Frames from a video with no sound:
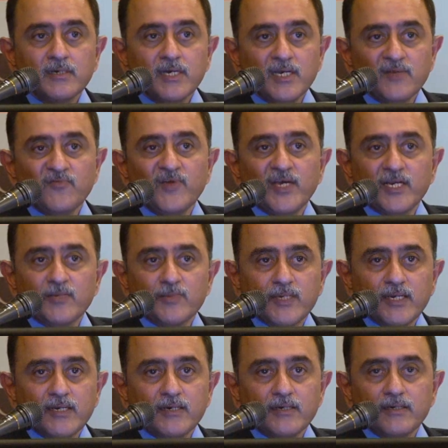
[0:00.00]

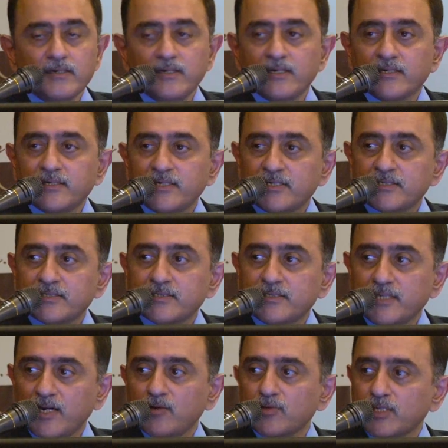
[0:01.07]
invariably dictates
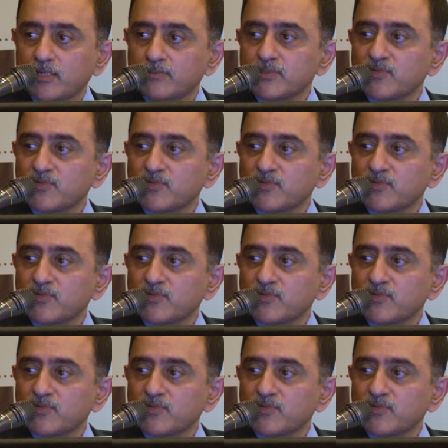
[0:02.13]
the outcomes